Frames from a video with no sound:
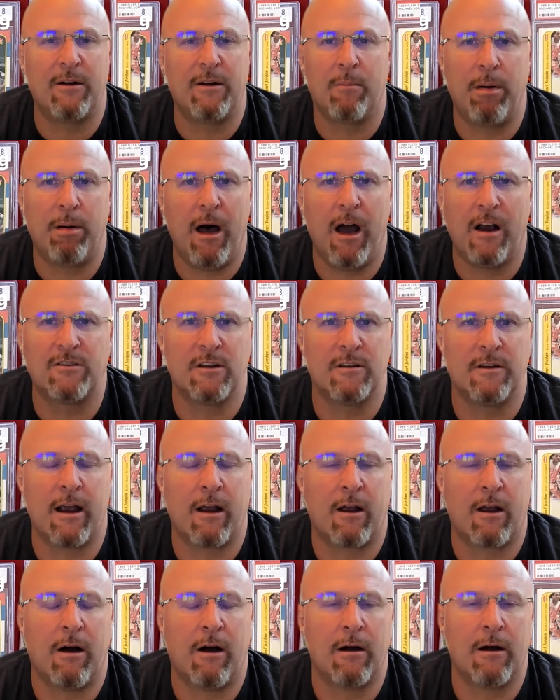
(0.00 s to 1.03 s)
$900 on that
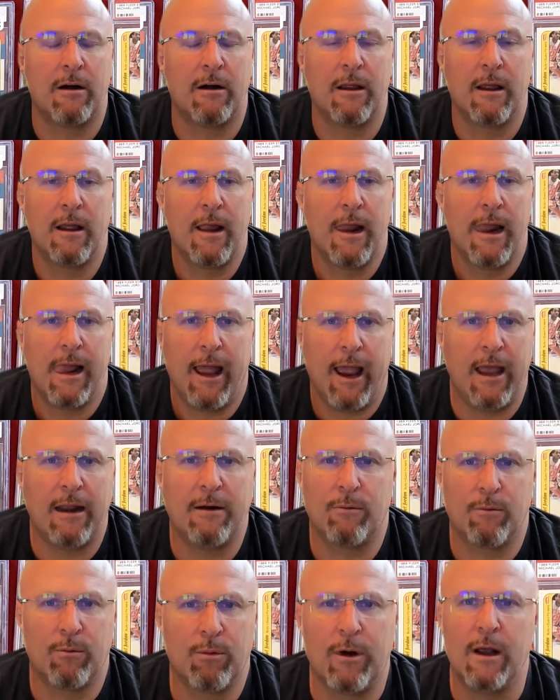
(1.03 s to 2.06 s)
card,
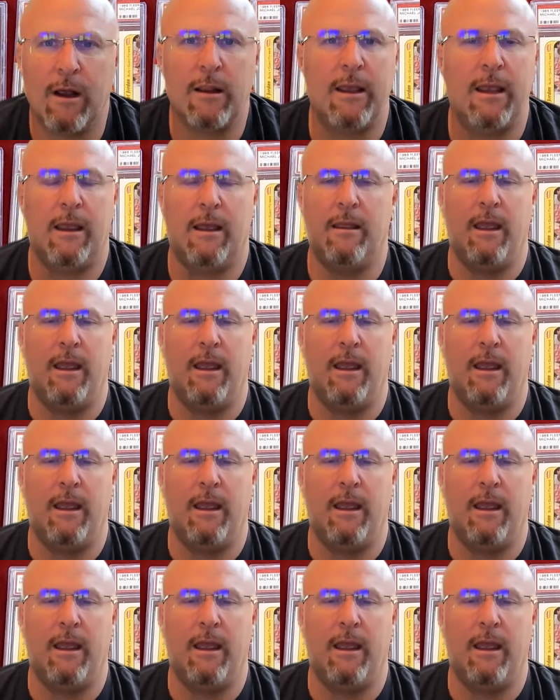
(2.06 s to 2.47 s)
and really